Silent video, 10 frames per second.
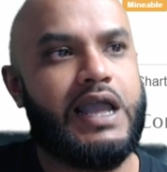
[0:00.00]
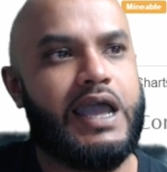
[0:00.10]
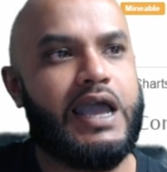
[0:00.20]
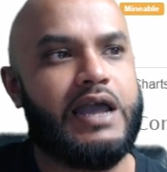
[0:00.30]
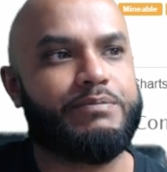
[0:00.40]

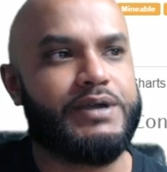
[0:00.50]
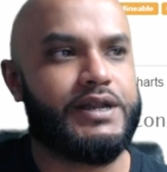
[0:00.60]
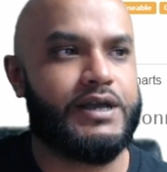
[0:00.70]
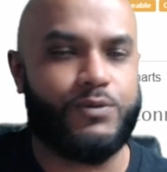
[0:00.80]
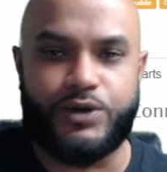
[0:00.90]
and
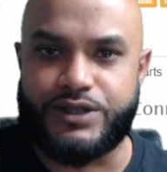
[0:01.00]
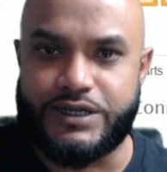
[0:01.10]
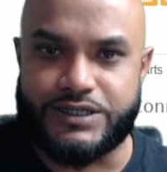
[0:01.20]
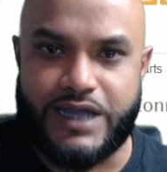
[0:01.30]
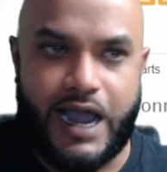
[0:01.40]
being hit with
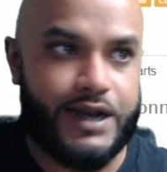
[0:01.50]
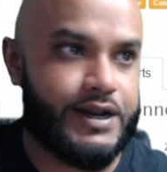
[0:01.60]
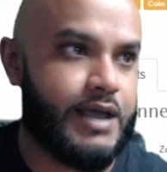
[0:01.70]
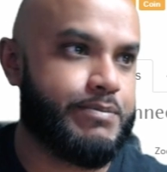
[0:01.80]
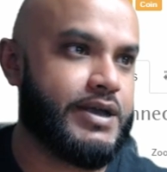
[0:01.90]
this guy
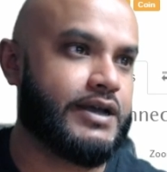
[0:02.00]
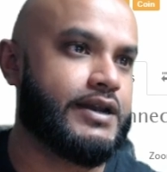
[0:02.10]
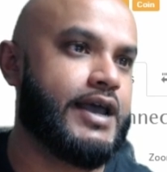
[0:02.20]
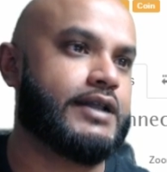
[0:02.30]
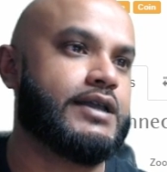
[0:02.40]
today,
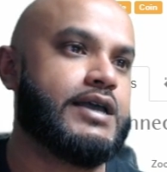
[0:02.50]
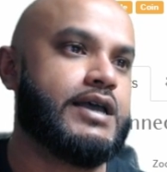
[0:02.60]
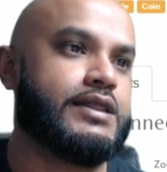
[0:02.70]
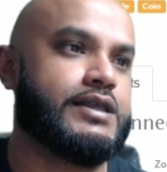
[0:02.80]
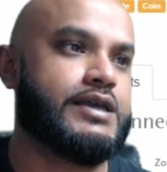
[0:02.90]
Bitconnect,
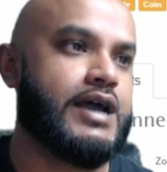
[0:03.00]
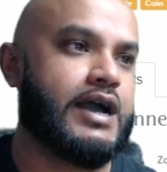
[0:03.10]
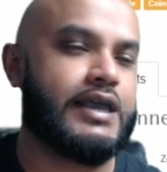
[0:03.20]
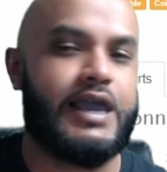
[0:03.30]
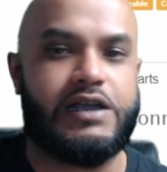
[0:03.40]

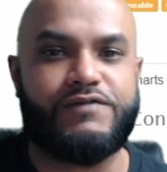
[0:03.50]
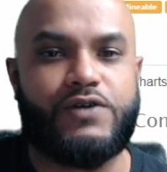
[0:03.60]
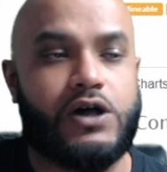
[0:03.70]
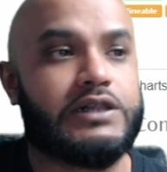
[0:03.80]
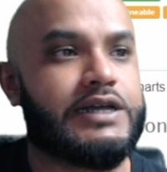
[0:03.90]
the king of
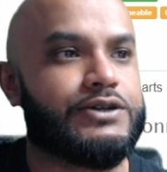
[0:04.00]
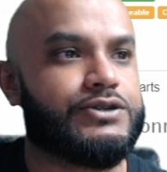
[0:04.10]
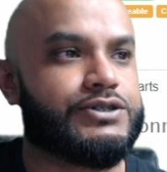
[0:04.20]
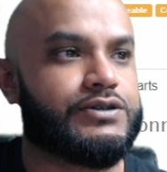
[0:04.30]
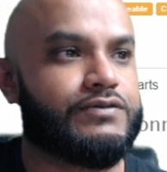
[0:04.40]
all
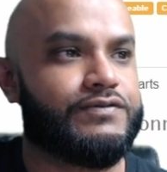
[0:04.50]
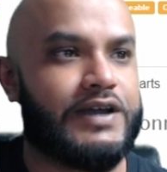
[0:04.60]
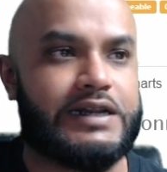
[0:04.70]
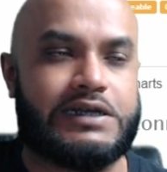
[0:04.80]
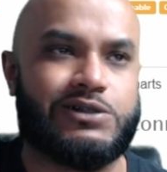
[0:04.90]
lenders,
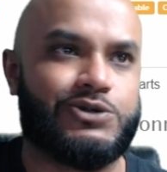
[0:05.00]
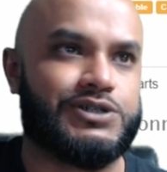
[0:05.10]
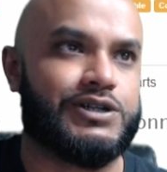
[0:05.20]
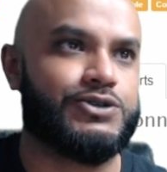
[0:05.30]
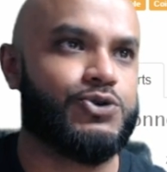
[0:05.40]
finally
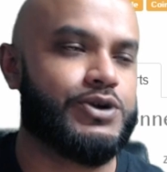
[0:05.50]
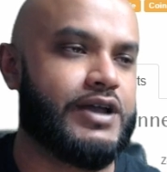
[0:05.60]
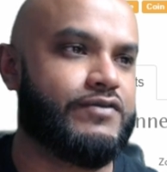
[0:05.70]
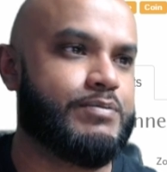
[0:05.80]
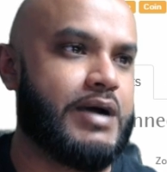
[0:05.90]
closing their door to
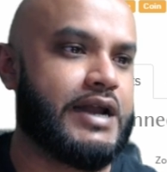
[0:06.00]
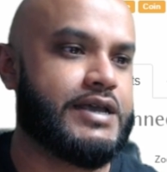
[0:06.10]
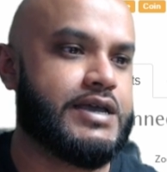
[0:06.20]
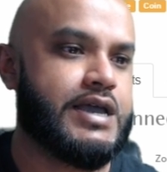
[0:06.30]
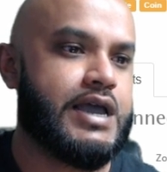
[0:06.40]

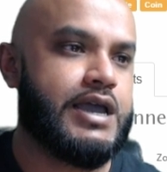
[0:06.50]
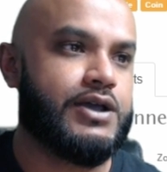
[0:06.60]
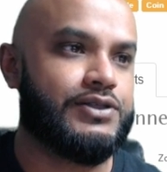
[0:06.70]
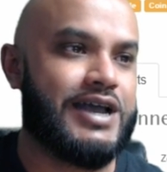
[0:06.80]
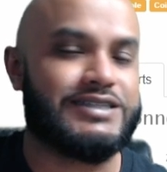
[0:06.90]
everybody,
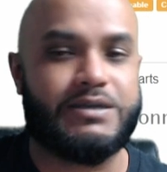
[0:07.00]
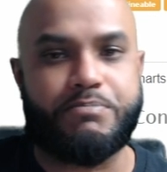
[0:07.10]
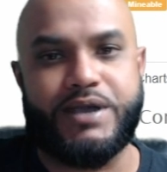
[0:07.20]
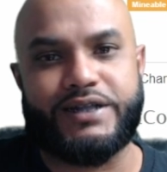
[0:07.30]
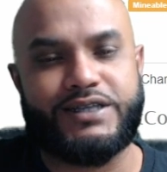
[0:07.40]
that's a
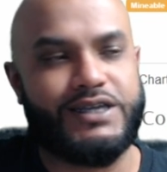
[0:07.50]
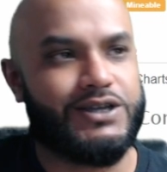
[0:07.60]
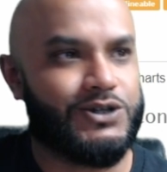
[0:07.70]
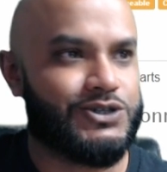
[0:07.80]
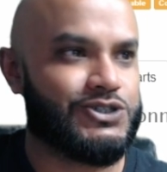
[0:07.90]
big
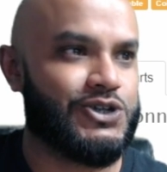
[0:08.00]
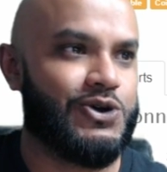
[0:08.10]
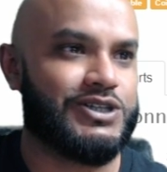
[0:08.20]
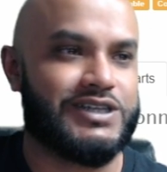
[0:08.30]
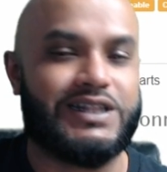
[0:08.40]
deal. So
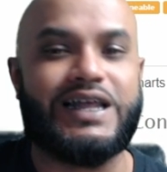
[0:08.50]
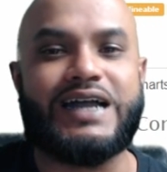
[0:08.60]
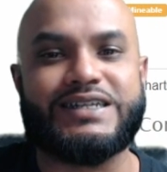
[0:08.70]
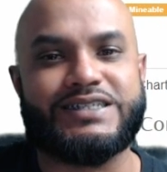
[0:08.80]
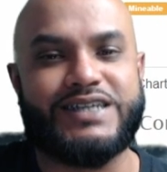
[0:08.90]
it's a
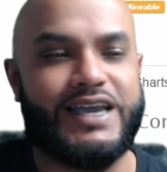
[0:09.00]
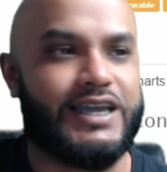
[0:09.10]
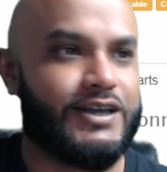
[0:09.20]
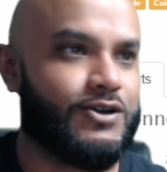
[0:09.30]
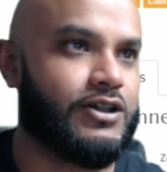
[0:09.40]
lot to take
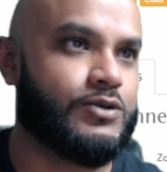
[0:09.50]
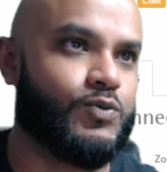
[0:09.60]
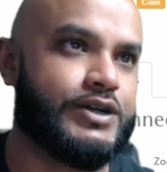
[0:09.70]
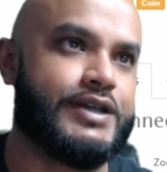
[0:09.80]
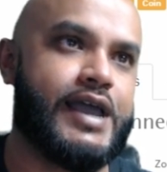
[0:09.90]
in all in
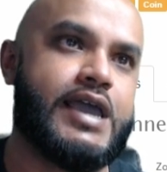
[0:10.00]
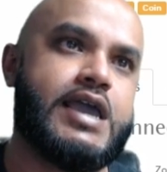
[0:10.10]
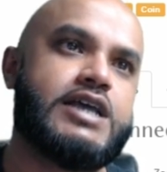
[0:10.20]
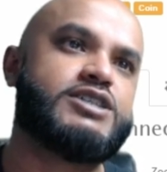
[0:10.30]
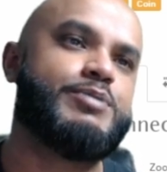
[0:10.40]
one day.
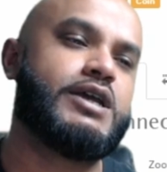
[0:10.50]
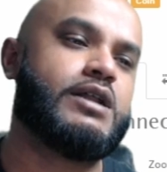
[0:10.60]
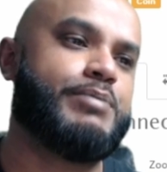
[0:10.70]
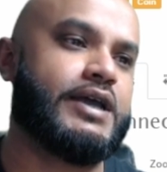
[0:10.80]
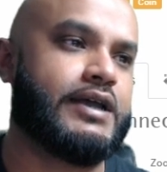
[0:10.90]
Speaking
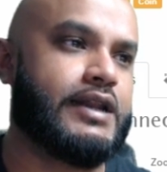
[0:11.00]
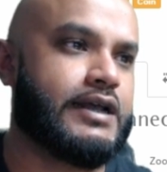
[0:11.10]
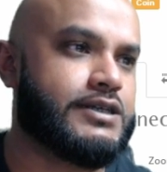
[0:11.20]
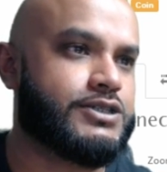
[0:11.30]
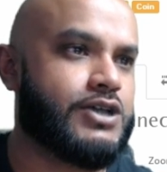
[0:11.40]
of
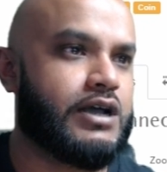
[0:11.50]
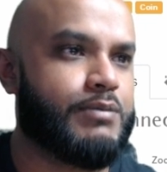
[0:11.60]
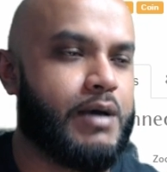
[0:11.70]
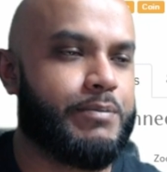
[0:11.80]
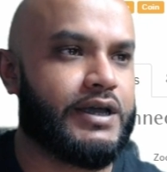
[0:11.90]
Bitconnect, let's talk
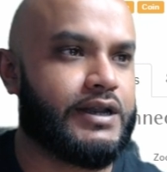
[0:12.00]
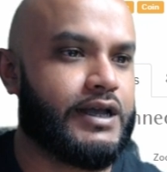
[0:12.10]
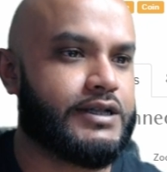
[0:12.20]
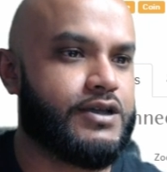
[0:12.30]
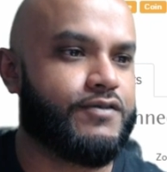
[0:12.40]
about
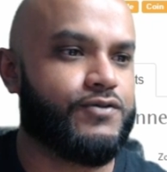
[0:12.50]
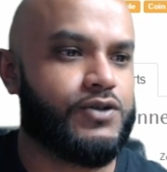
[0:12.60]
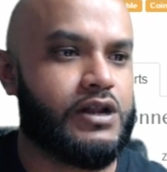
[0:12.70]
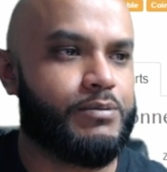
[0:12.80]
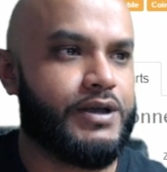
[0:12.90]
Bitconnect here for a
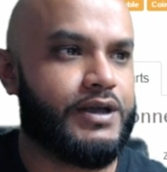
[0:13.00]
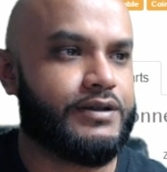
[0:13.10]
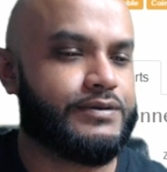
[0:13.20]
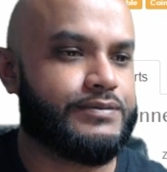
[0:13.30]
little bit.